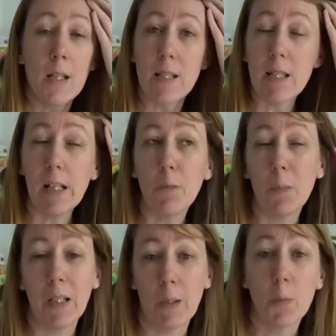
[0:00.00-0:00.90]
Still haven't
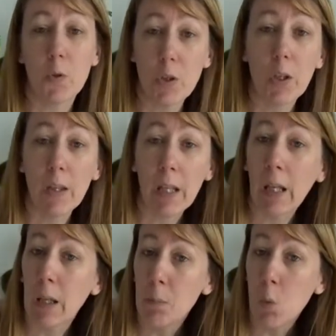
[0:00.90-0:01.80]
been able to do
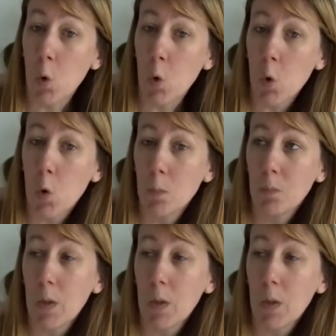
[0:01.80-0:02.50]
the more